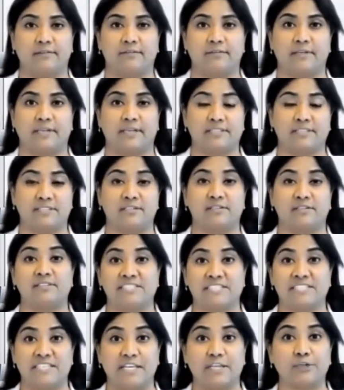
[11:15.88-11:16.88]
external
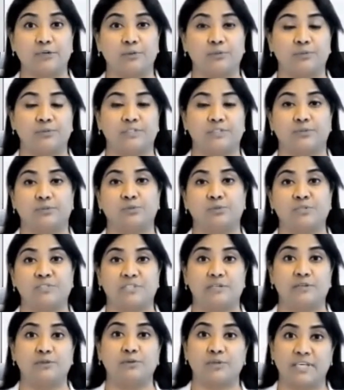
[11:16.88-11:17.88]
stakeholder who
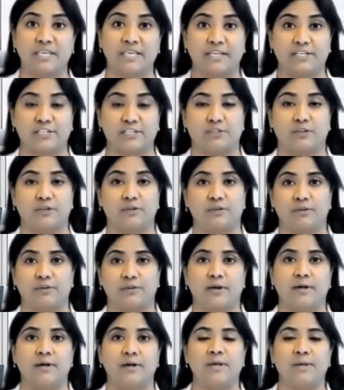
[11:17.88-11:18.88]
is looking at your
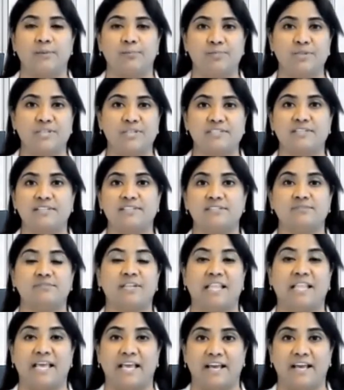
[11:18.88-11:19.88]
business
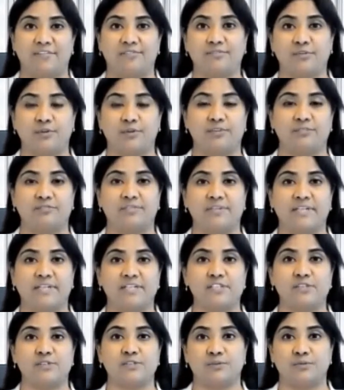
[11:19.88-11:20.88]
will have
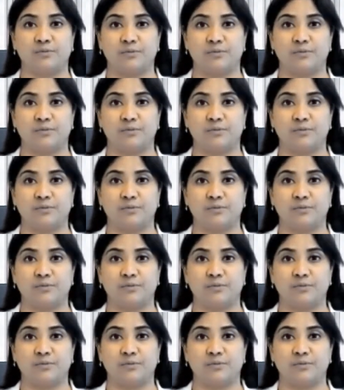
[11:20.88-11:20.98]
confidence